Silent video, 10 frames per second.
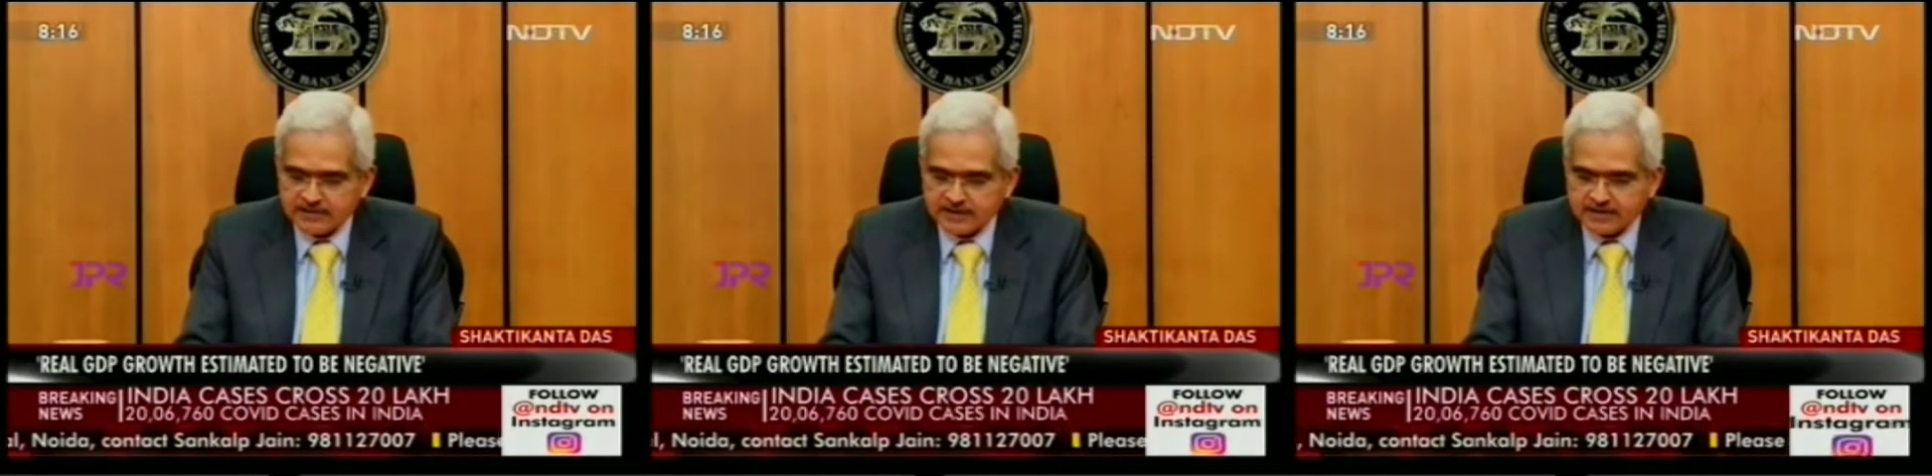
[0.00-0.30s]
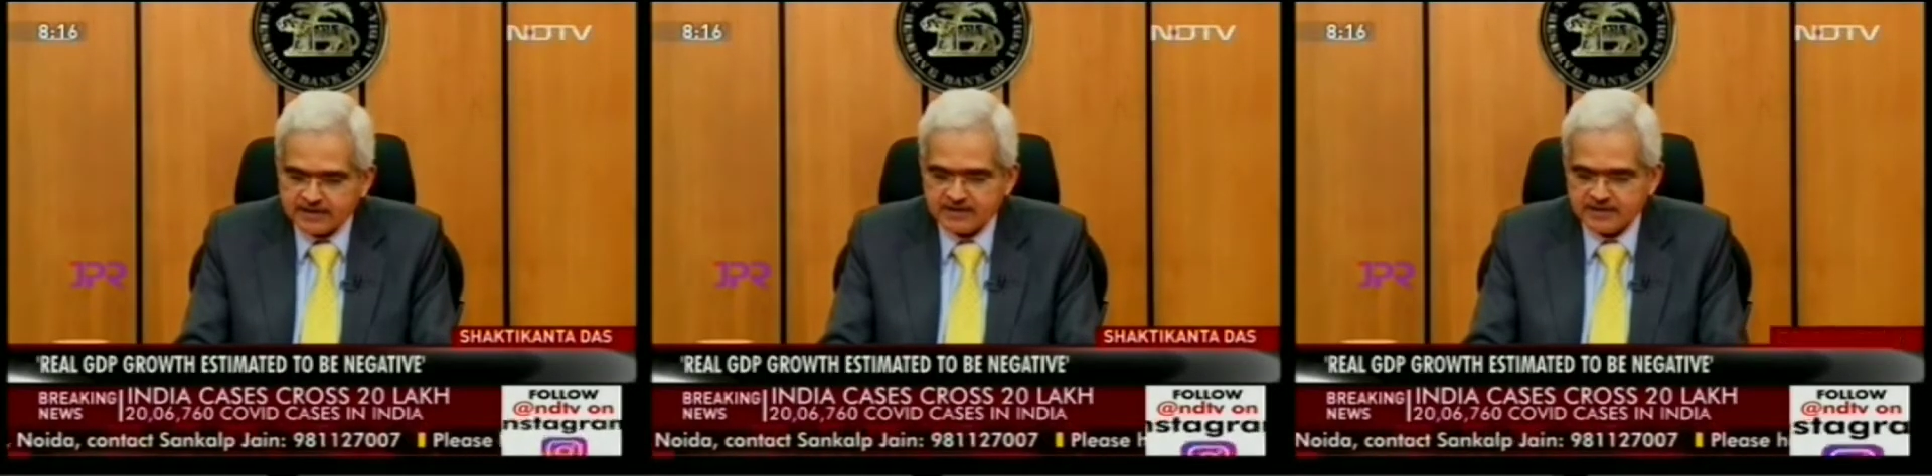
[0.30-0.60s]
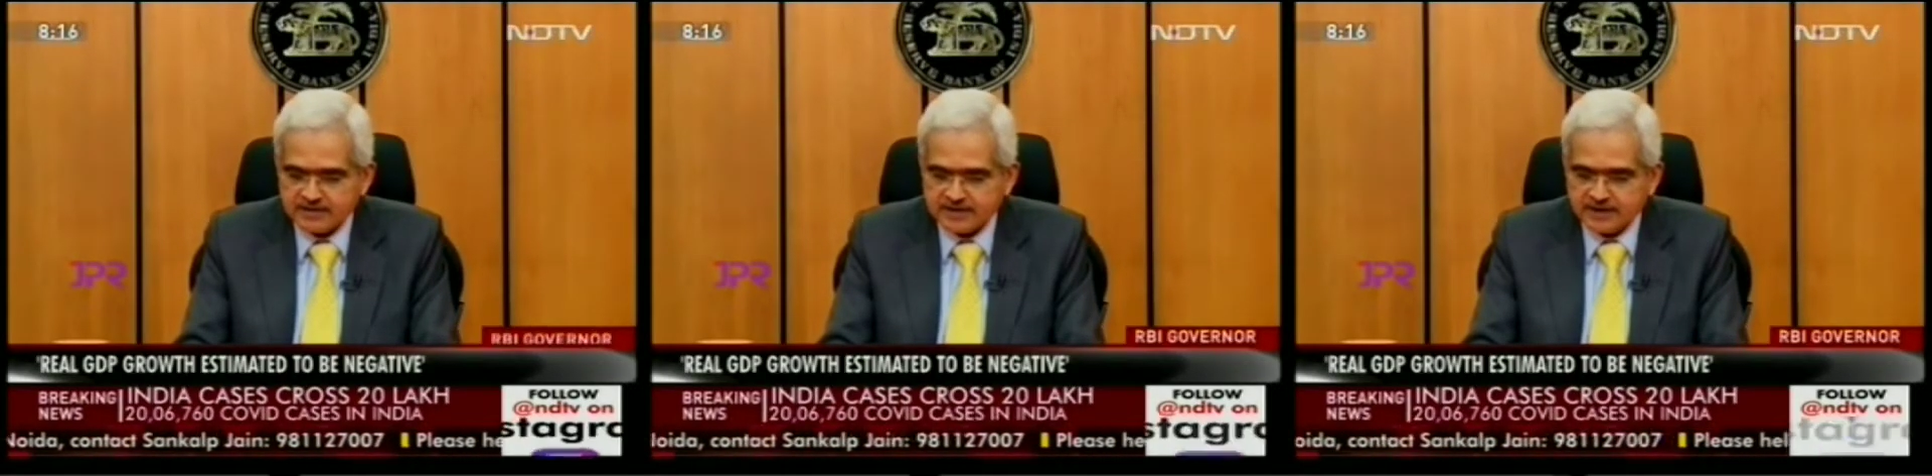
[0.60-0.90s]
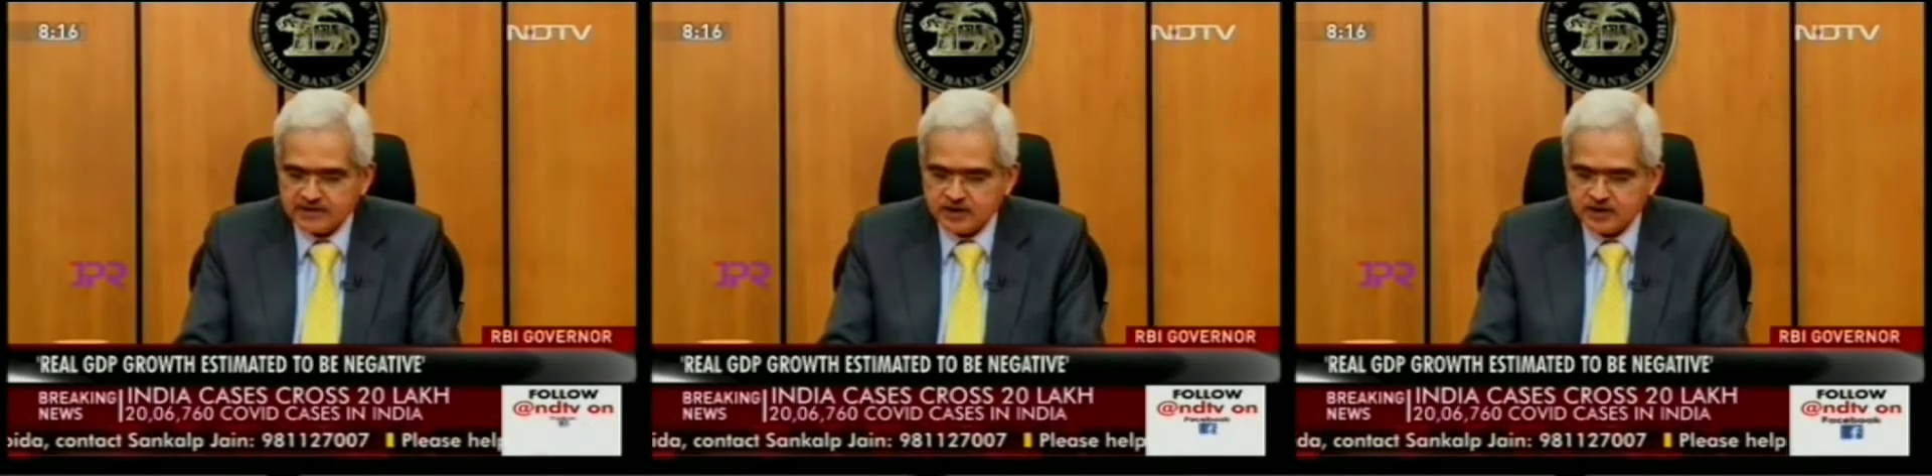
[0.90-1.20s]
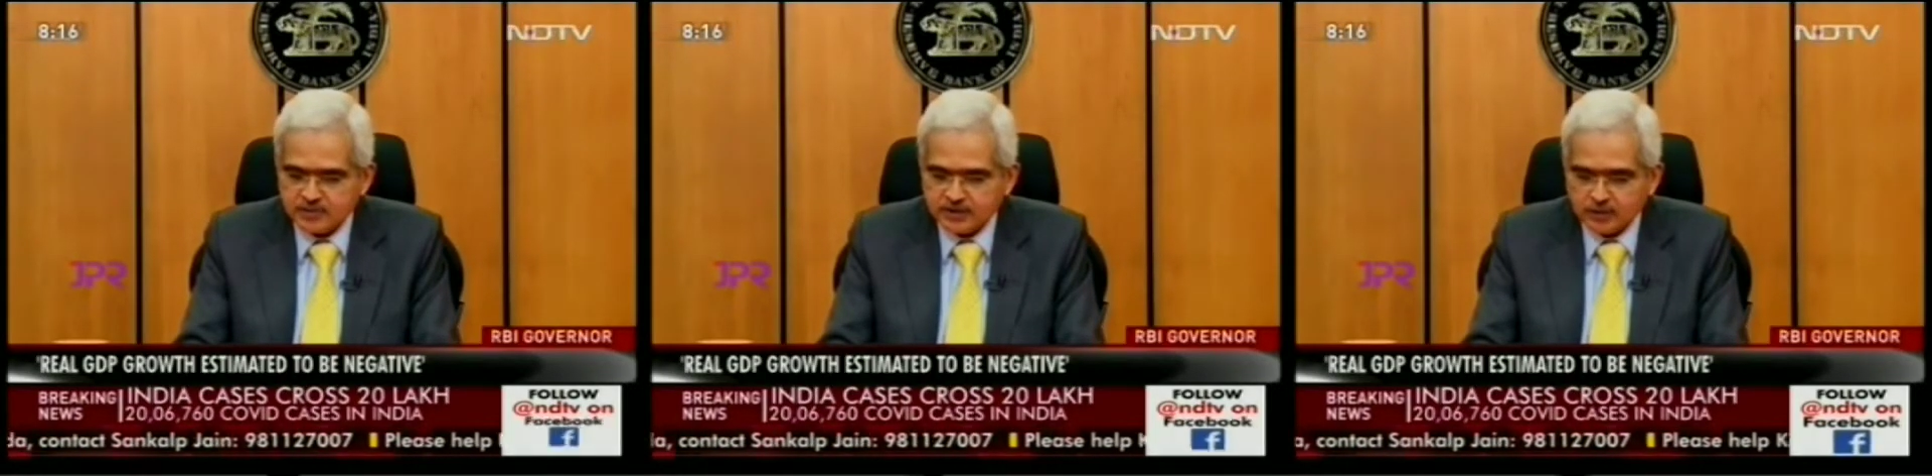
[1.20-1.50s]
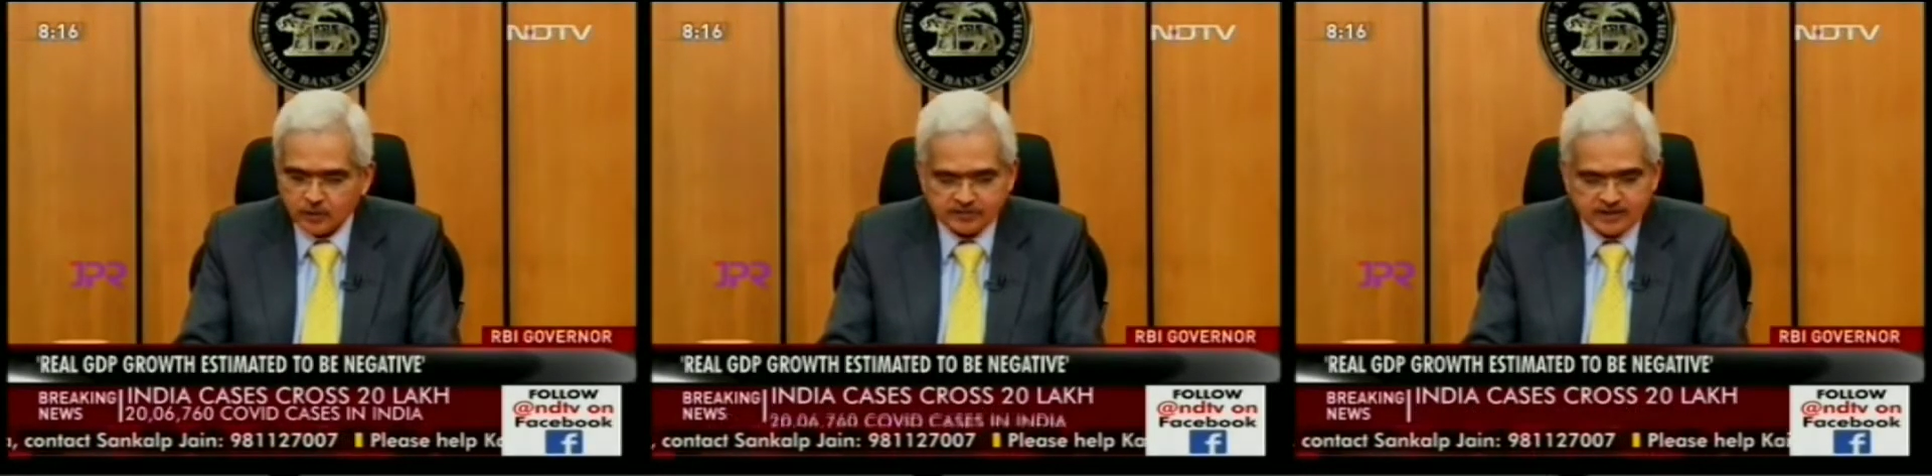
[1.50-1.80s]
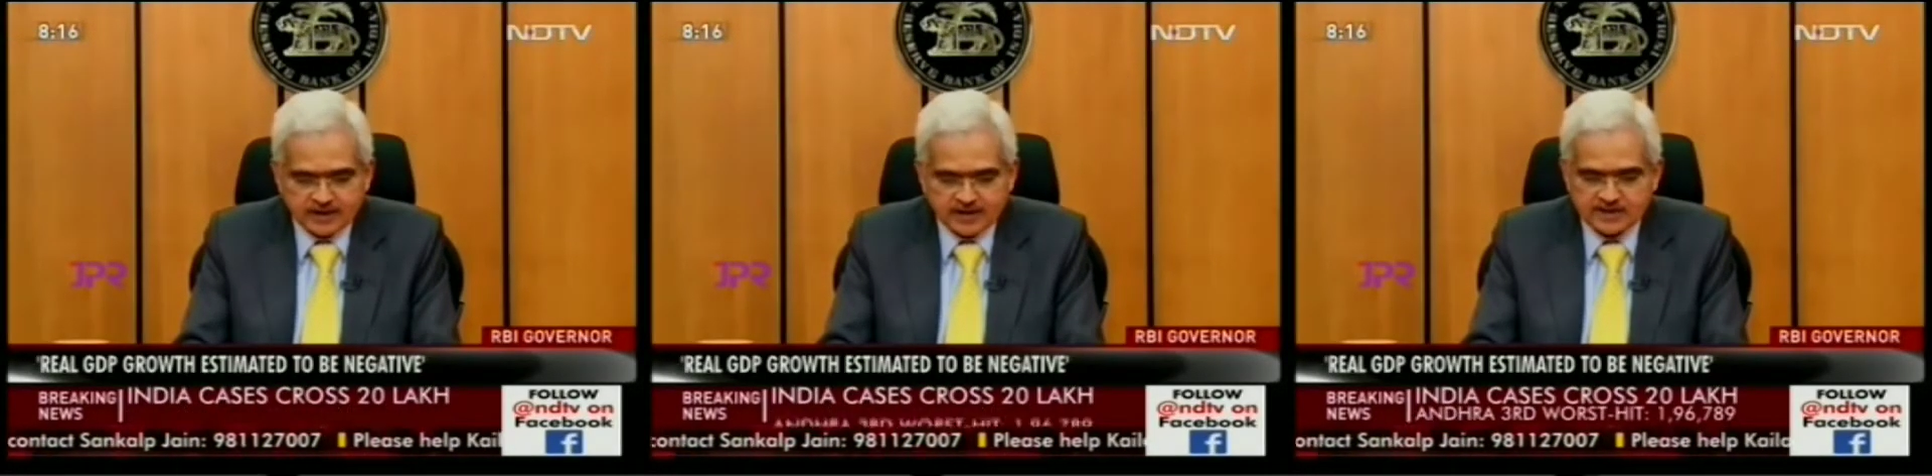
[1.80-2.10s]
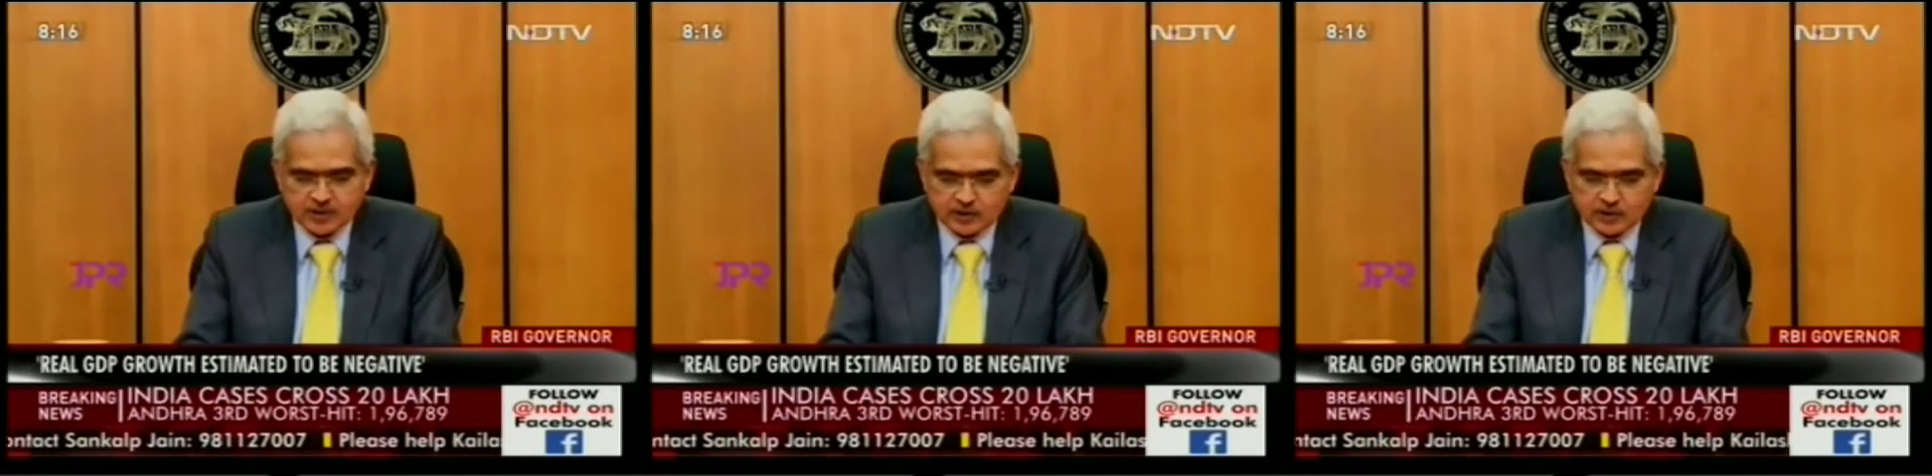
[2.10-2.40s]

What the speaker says: real GDP growth